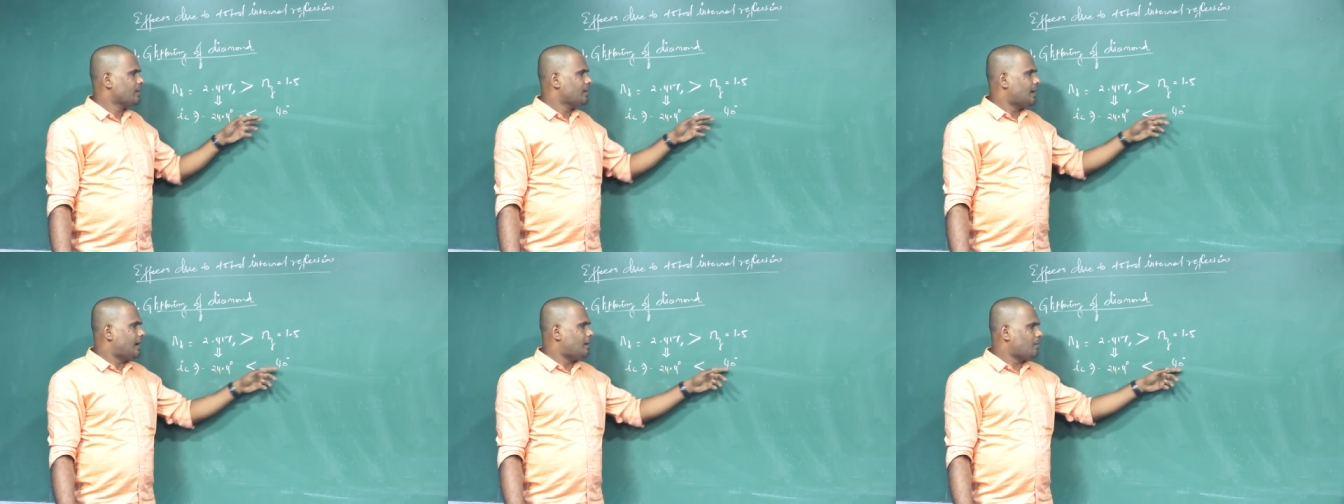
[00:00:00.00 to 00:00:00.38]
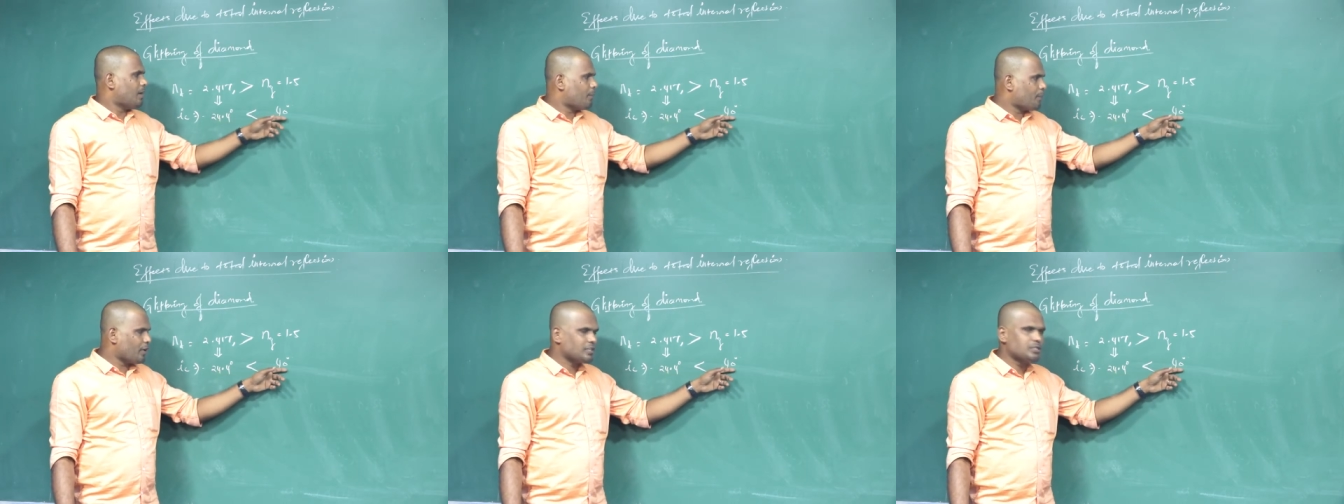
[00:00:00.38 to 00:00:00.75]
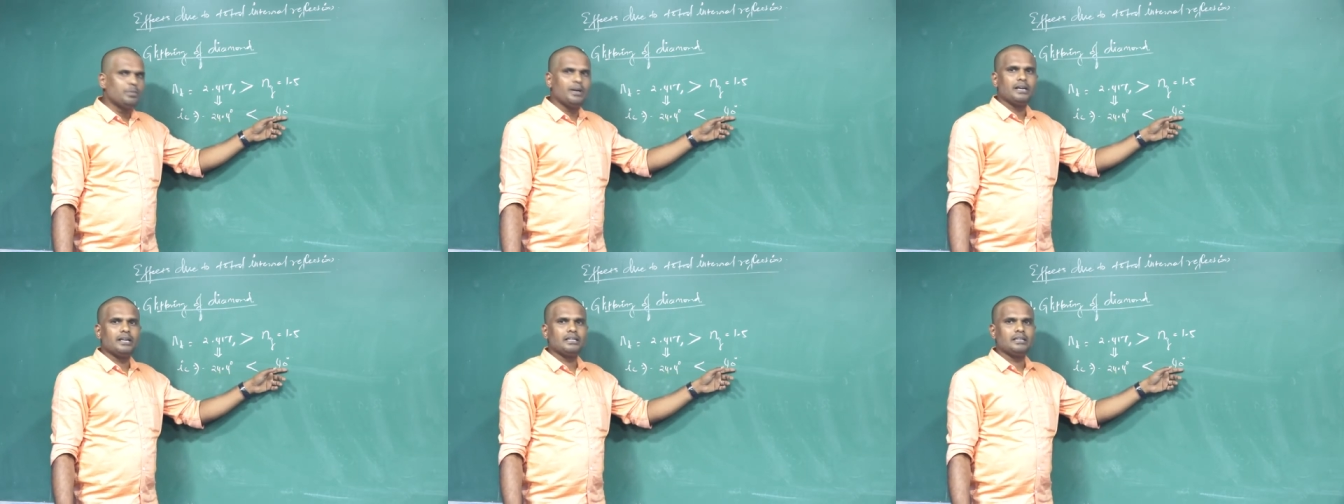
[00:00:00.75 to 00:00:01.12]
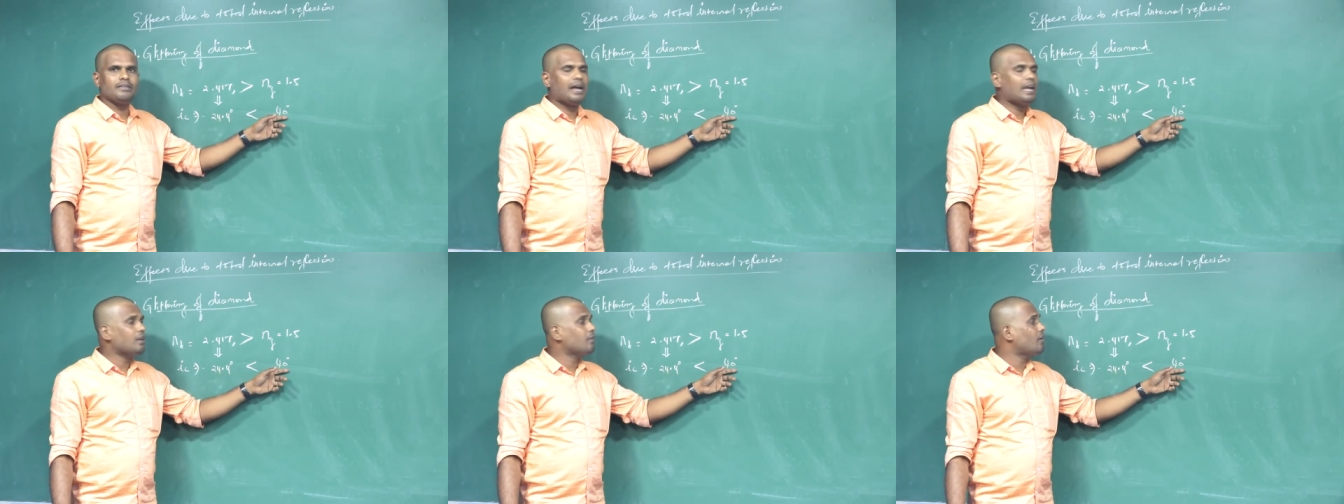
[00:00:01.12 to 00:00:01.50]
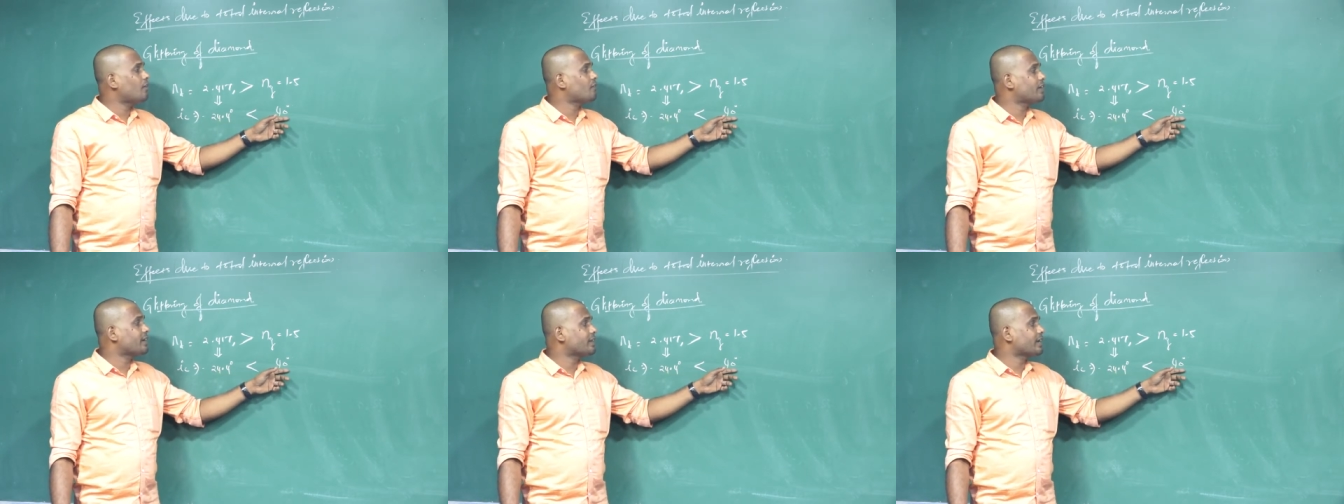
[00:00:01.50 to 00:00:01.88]
I am approximating the value
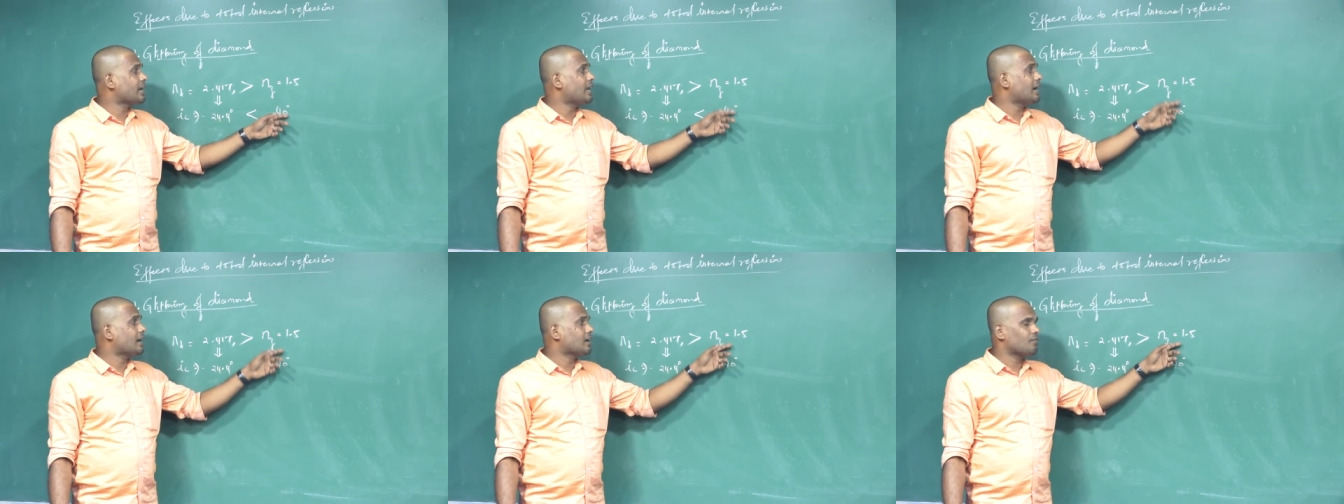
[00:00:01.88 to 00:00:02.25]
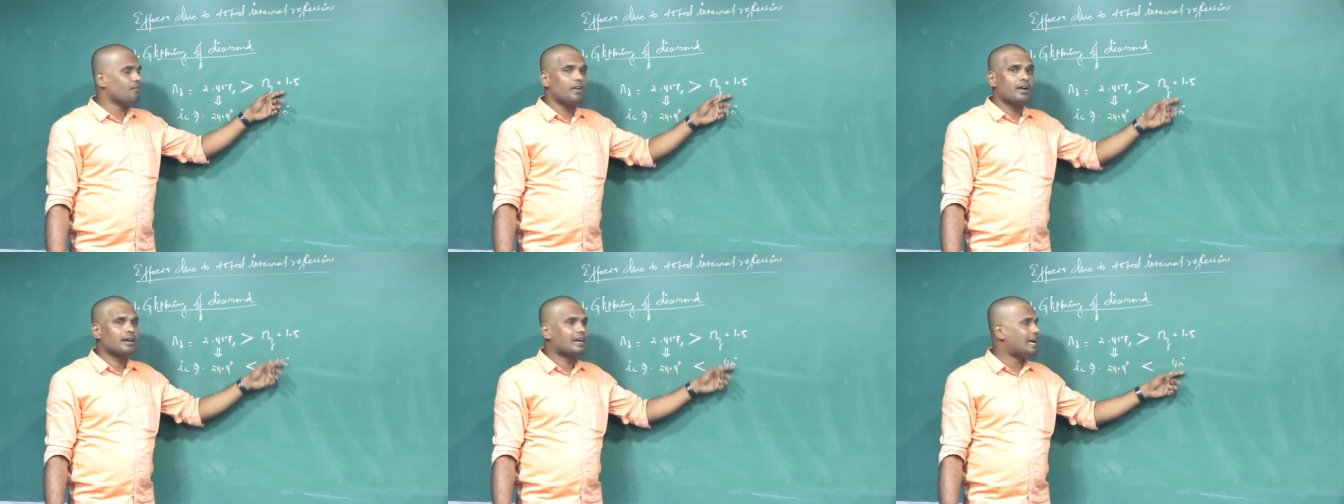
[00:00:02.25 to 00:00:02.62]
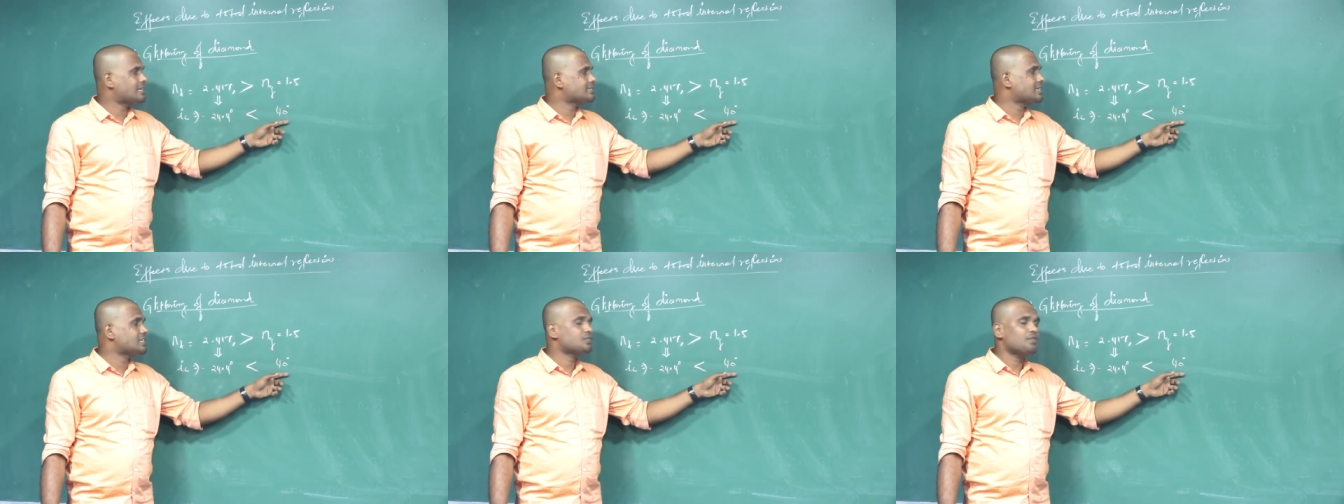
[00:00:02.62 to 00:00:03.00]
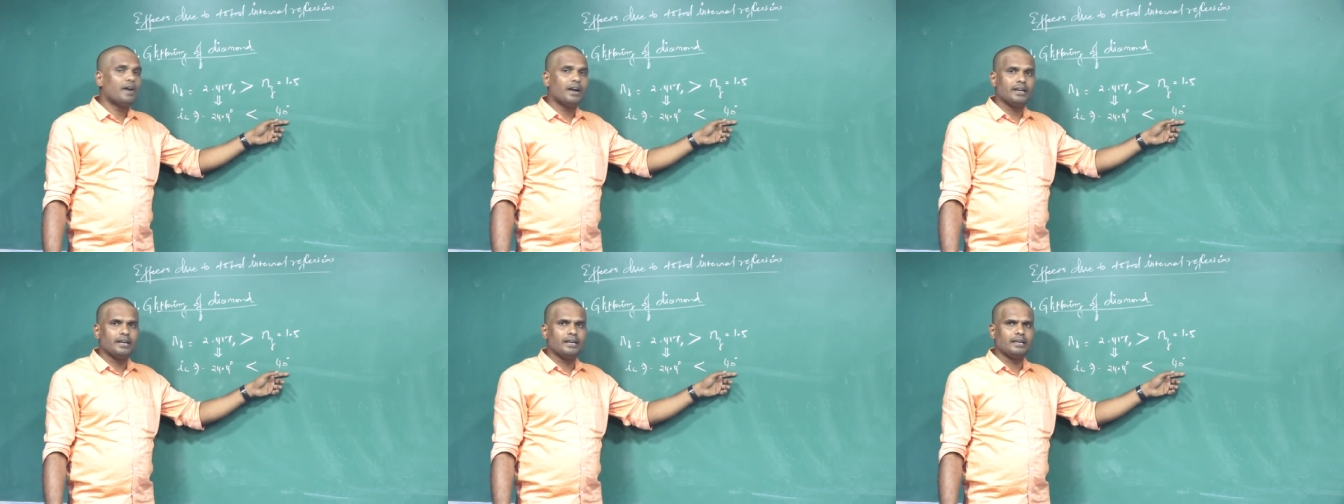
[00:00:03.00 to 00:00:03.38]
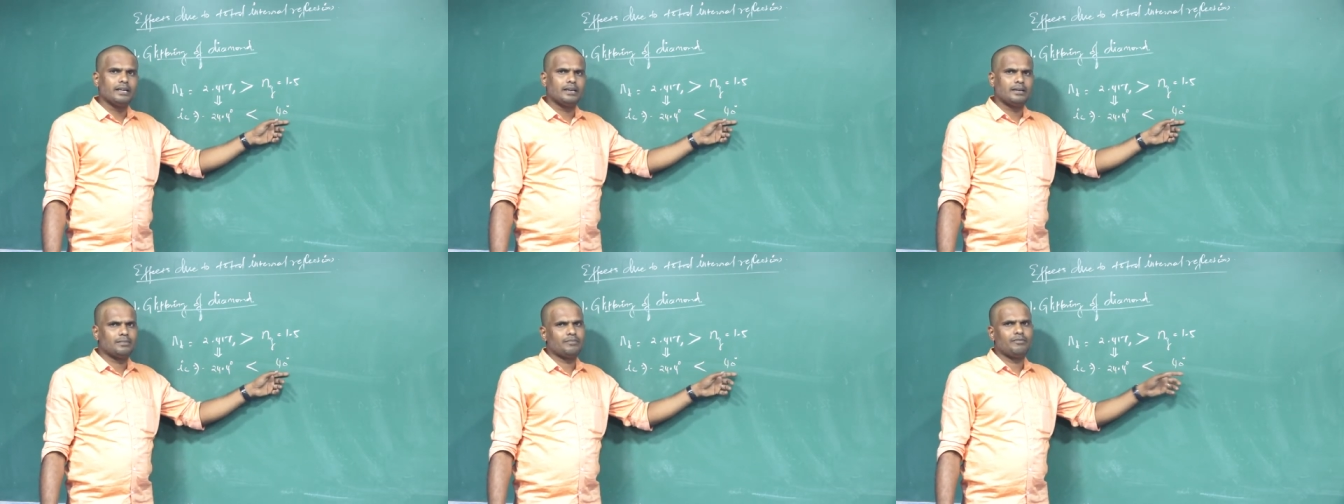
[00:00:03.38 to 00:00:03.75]
of critical angle for glass as 40 degree.